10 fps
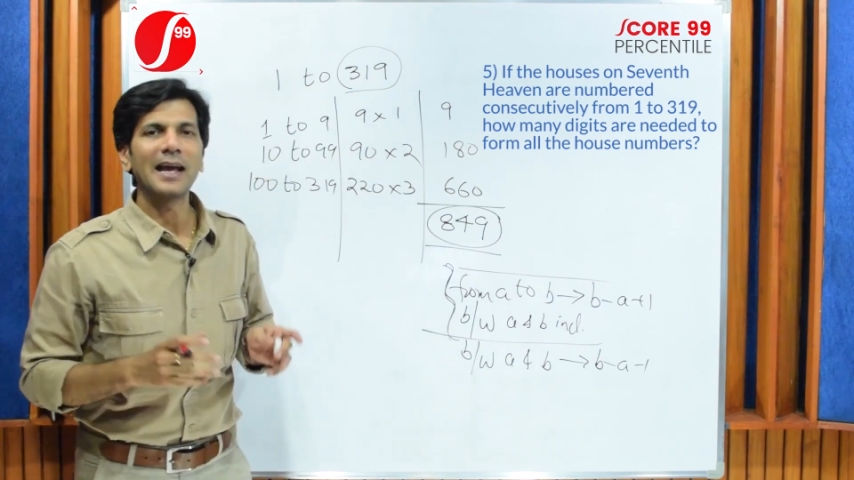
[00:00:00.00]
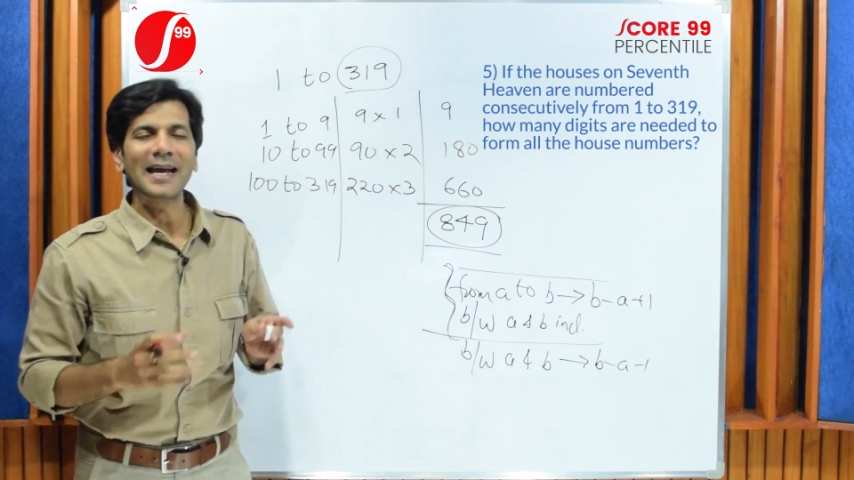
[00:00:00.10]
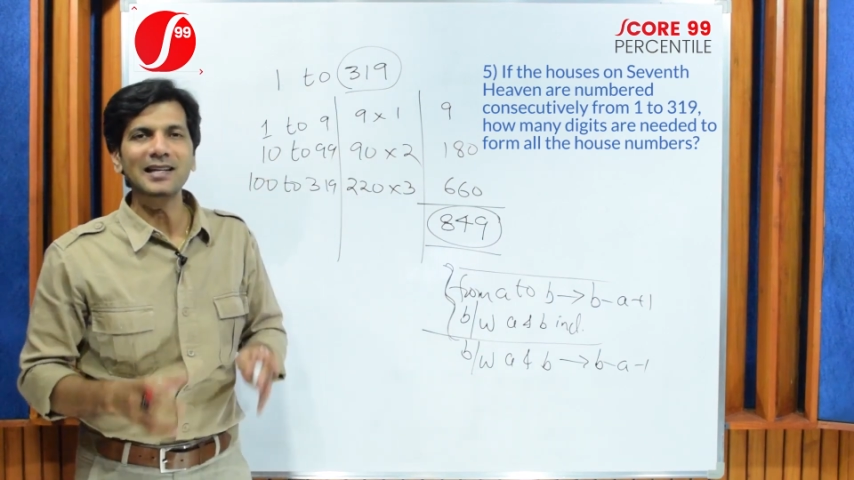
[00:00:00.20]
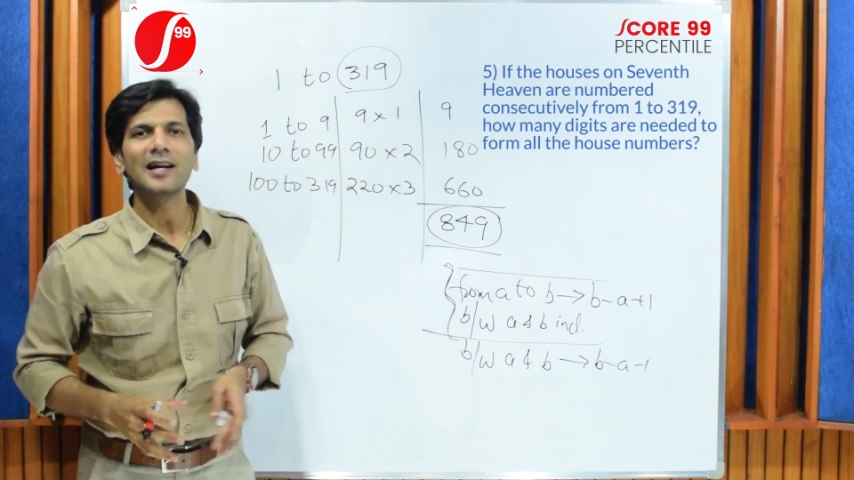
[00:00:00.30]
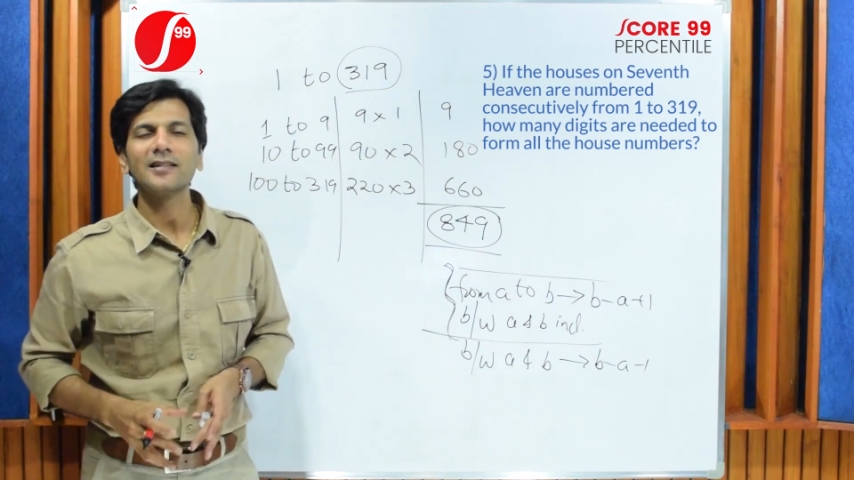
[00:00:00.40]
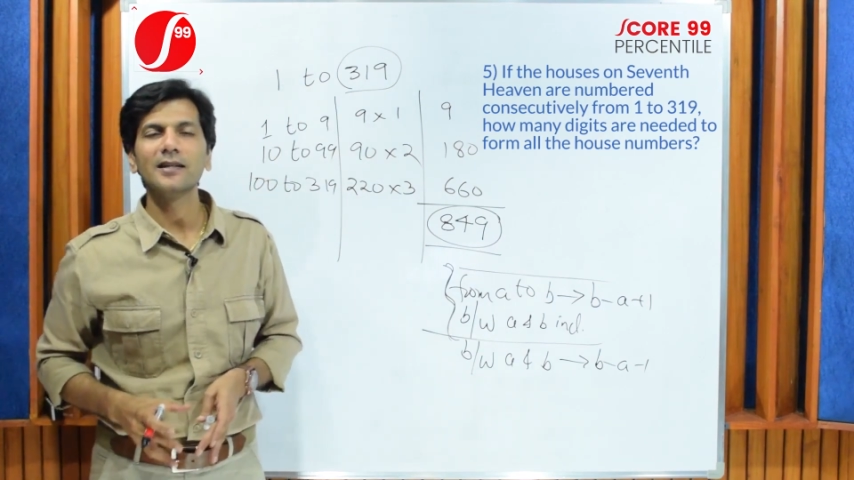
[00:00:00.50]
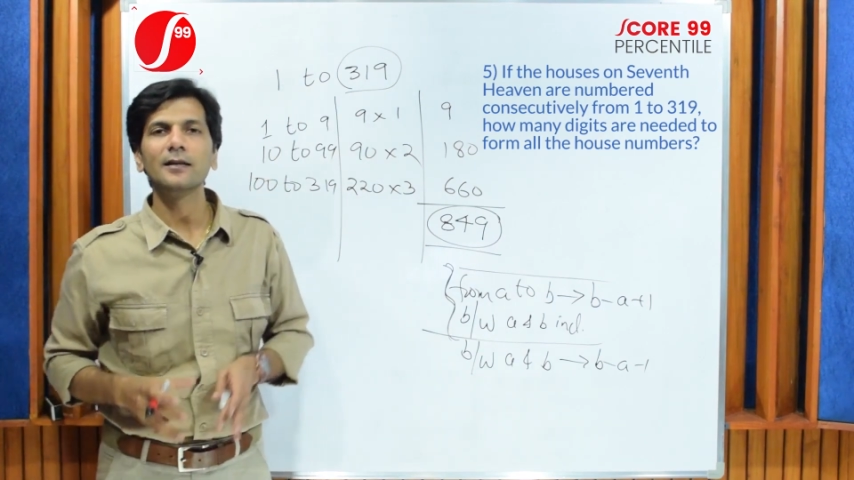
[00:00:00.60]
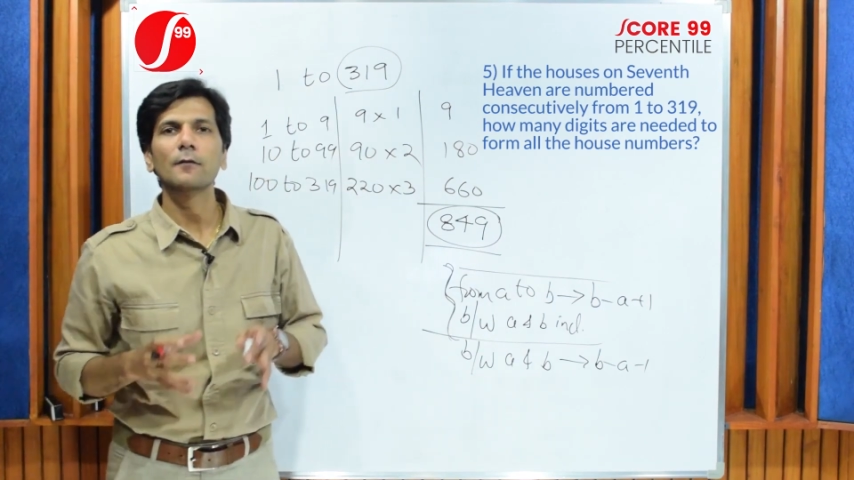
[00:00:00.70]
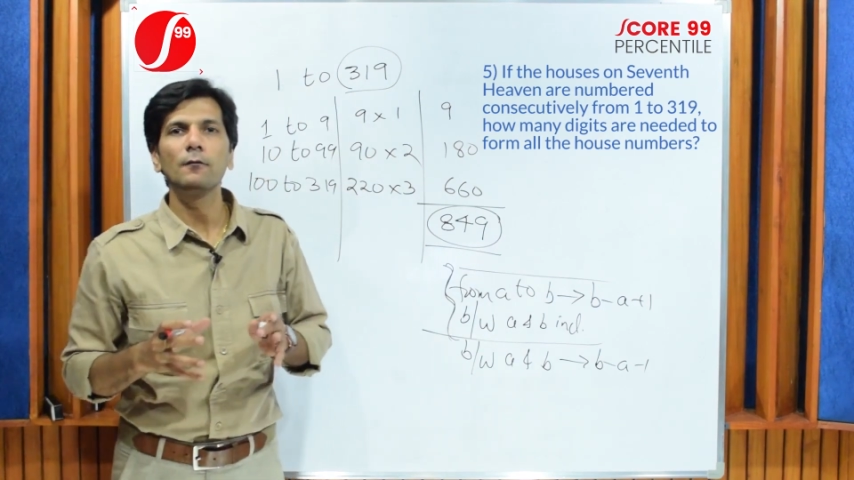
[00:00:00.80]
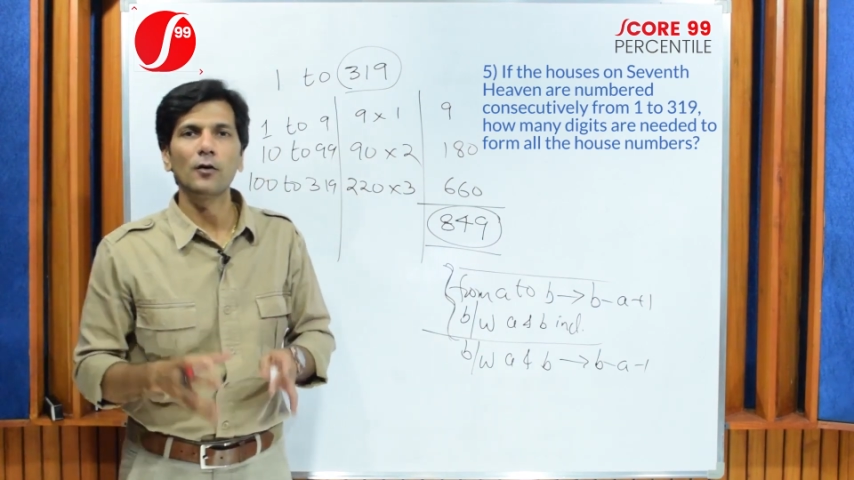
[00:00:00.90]

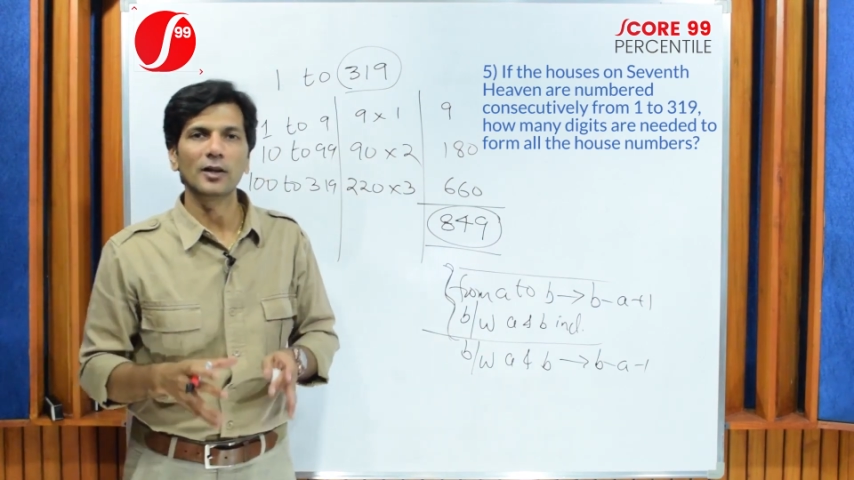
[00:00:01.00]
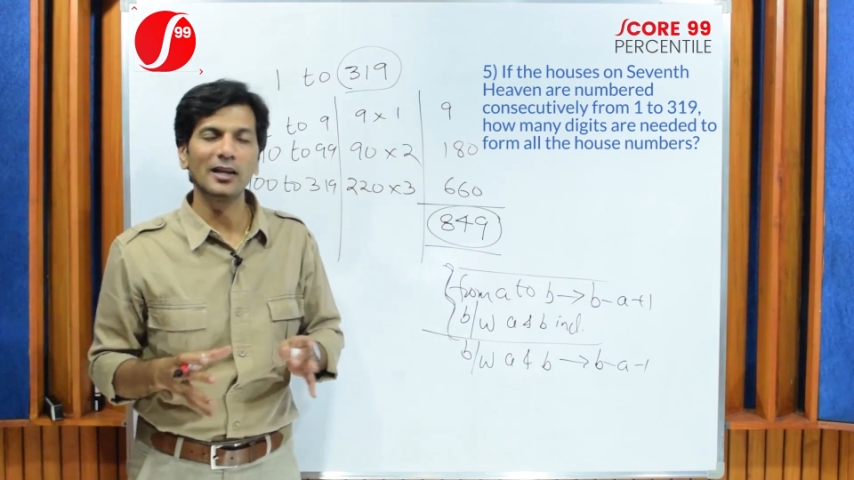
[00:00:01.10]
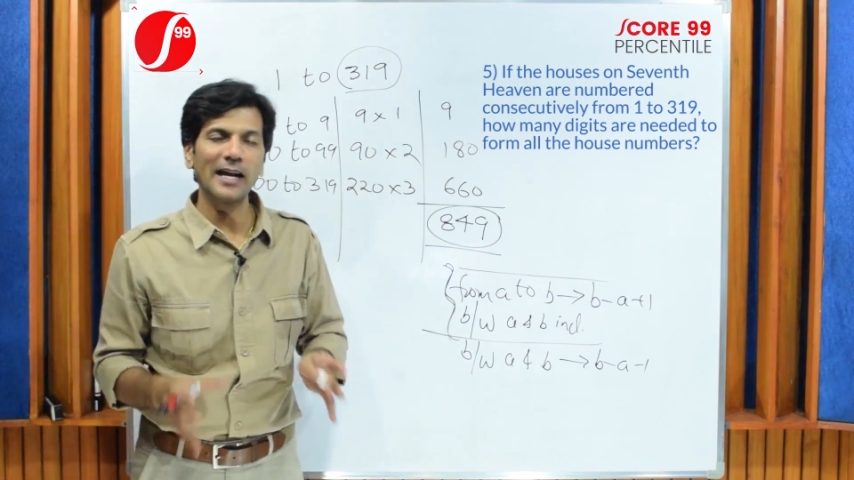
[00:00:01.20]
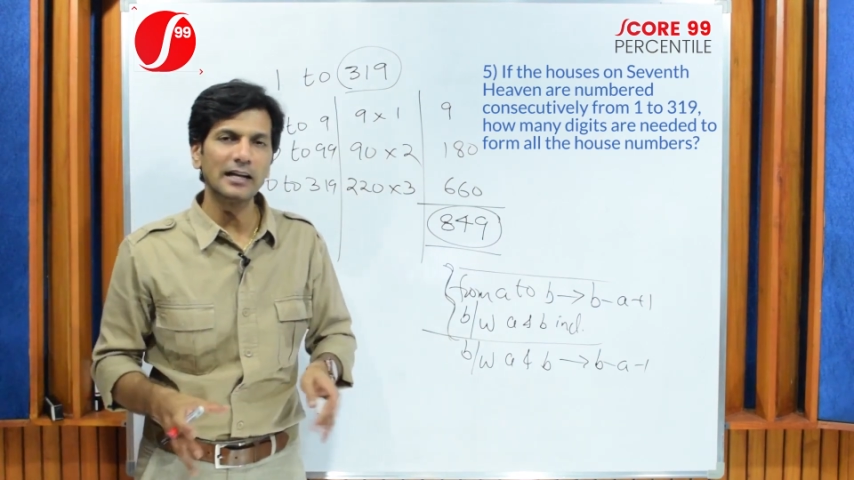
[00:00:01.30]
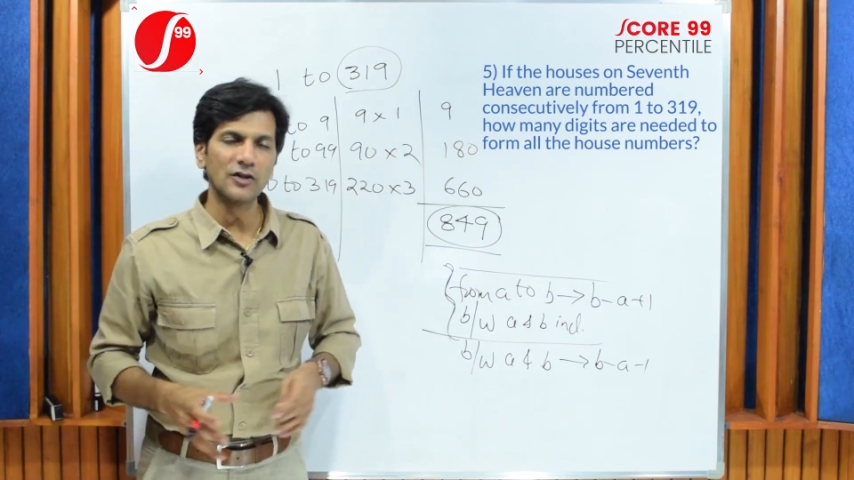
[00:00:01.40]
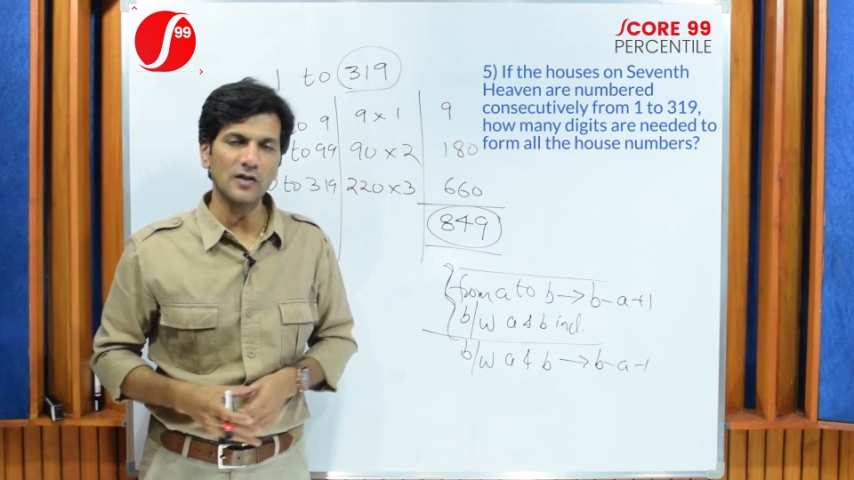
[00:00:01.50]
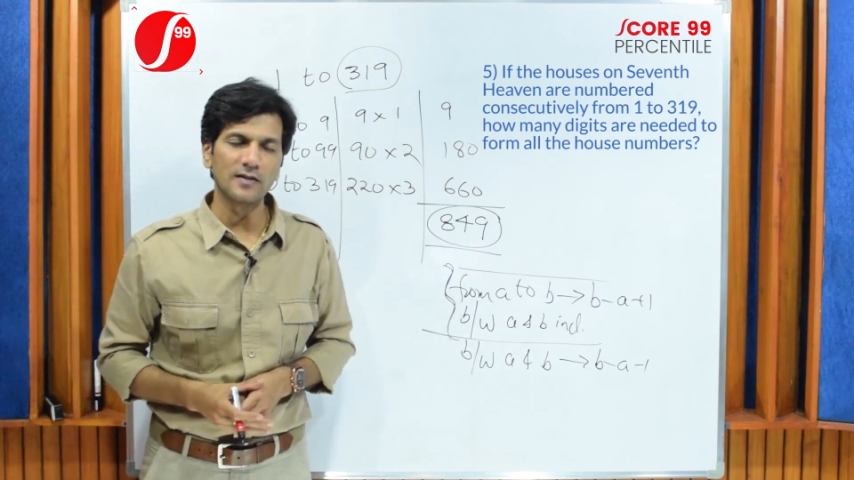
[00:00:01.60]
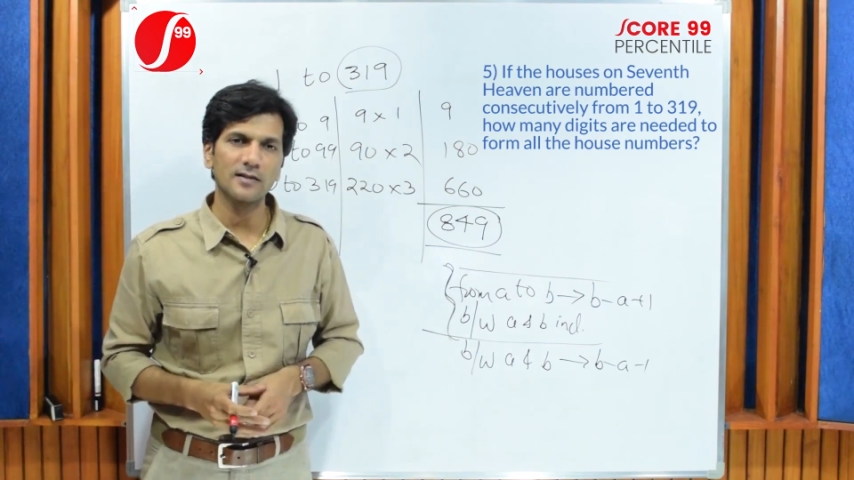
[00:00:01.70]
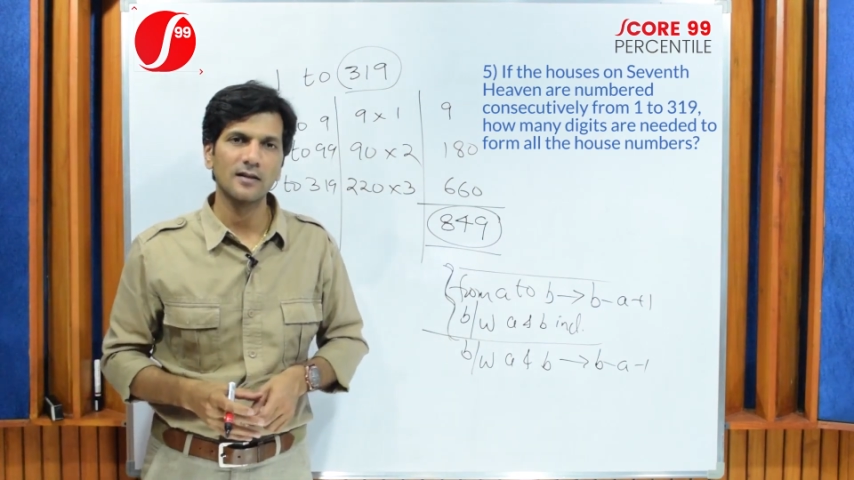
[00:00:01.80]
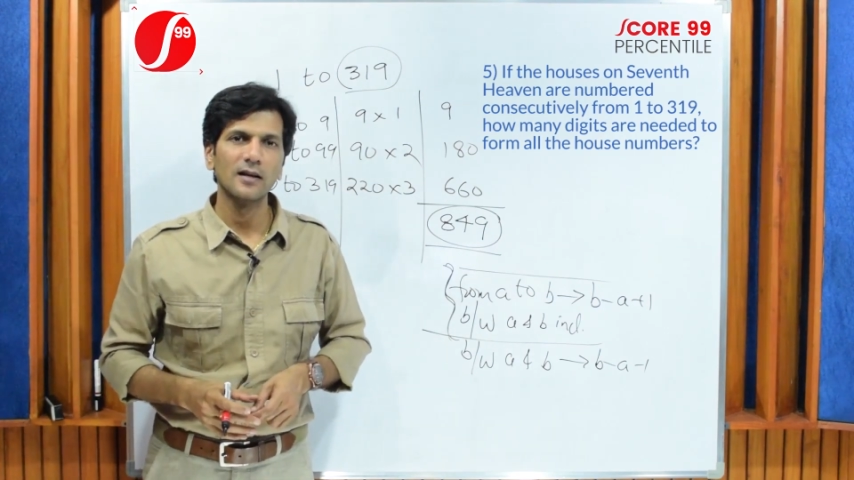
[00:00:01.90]
849
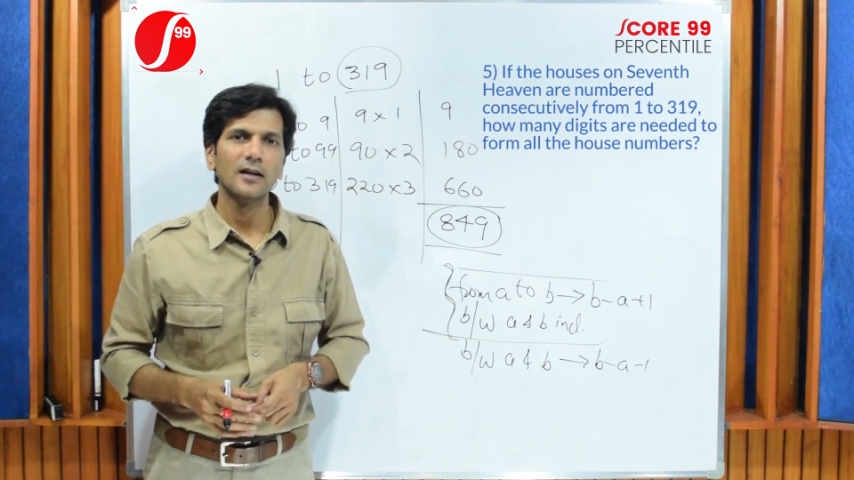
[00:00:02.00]
digits.